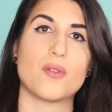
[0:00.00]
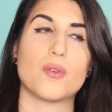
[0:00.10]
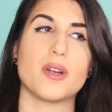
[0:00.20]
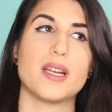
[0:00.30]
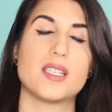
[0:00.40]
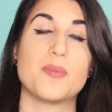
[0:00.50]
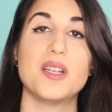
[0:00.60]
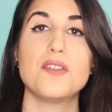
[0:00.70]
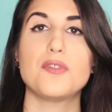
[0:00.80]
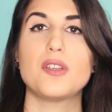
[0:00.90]
or it's
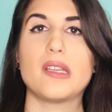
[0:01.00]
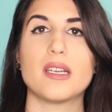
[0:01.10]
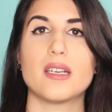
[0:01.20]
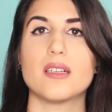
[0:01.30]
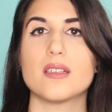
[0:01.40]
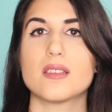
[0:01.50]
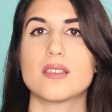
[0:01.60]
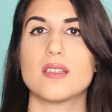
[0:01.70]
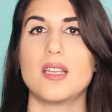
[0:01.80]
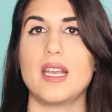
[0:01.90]
been a few
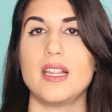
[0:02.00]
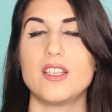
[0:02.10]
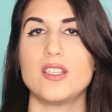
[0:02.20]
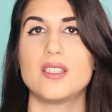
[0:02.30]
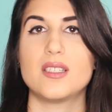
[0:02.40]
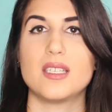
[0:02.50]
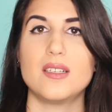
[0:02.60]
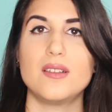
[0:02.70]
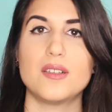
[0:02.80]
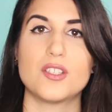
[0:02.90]
years and you still are